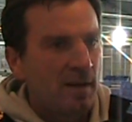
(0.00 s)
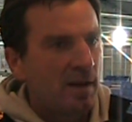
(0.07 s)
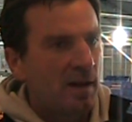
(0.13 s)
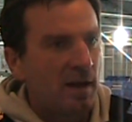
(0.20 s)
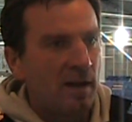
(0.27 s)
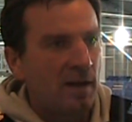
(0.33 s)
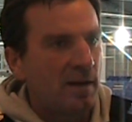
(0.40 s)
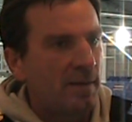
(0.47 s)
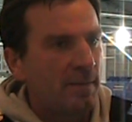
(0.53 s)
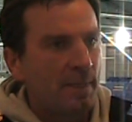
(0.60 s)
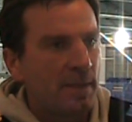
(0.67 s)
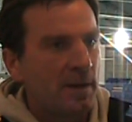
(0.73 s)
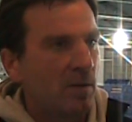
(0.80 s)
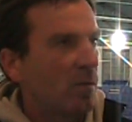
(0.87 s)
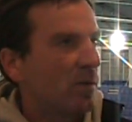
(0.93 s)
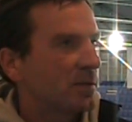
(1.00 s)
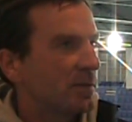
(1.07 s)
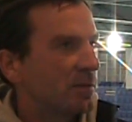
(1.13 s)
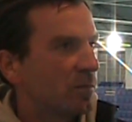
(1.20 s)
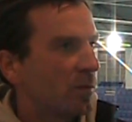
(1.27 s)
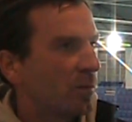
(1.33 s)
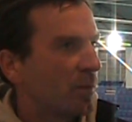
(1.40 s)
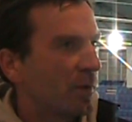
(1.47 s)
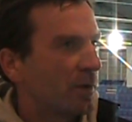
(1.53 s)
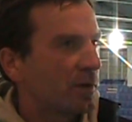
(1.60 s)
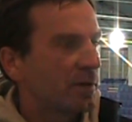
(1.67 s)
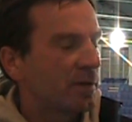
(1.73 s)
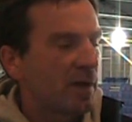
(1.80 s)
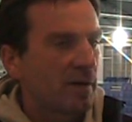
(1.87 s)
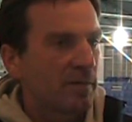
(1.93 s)
we weren't
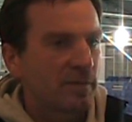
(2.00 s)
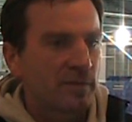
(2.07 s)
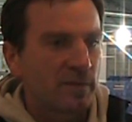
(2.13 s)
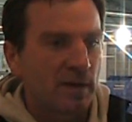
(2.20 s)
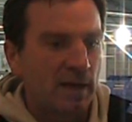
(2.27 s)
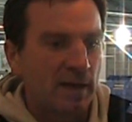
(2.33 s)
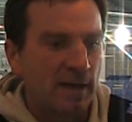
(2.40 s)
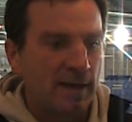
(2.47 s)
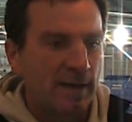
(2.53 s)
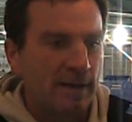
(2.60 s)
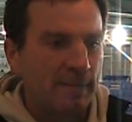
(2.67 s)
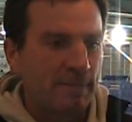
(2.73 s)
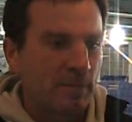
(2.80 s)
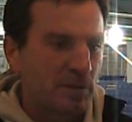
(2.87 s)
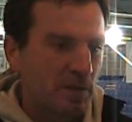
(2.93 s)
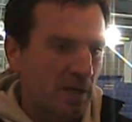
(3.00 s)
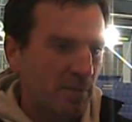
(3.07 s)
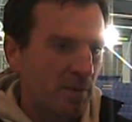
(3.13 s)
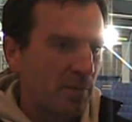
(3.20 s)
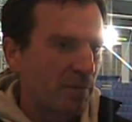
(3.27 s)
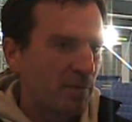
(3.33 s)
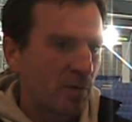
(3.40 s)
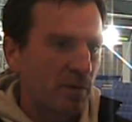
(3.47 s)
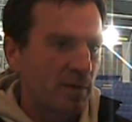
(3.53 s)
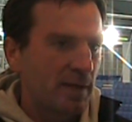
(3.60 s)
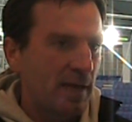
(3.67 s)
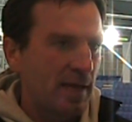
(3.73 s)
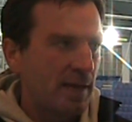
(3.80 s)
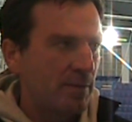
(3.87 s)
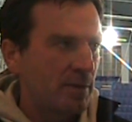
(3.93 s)
good enough. We talked about it before the
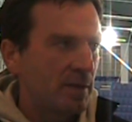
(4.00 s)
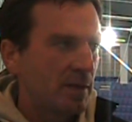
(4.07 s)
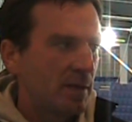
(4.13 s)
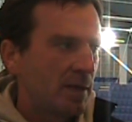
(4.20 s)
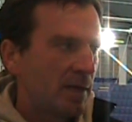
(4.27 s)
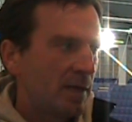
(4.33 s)
game, and